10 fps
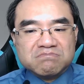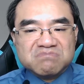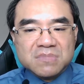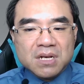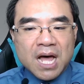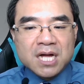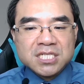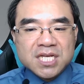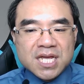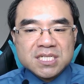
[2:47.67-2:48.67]
large
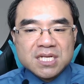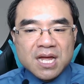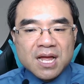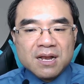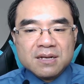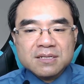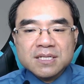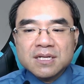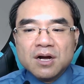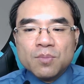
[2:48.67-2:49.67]
case L,
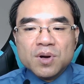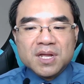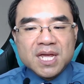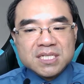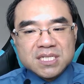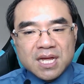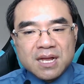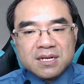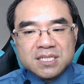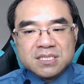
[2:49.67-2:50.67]
uppercase L
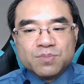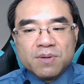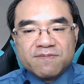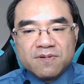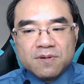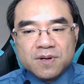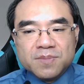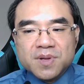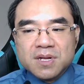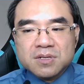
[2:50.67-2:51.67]
is preferred
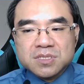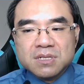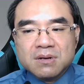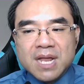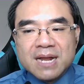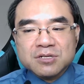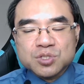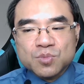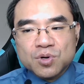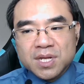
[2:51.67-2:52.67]
because the letter
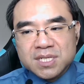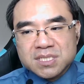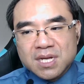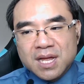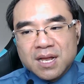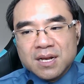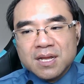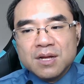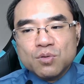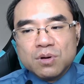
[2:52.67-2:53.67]
small case l
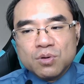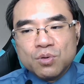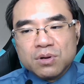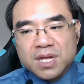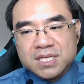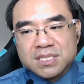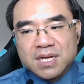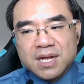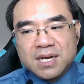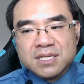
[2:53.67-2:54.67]
or lowercase
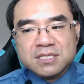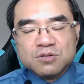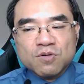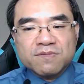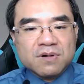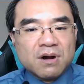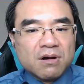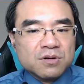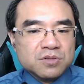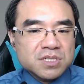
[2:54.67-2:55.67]
l is often hard
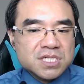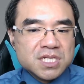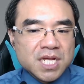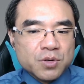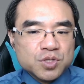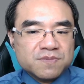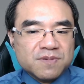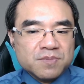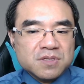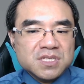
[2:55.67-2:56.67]
to distinguish from
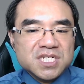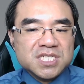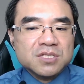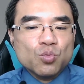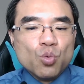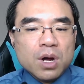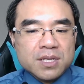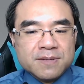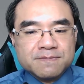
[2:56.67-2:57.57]
the digit 1.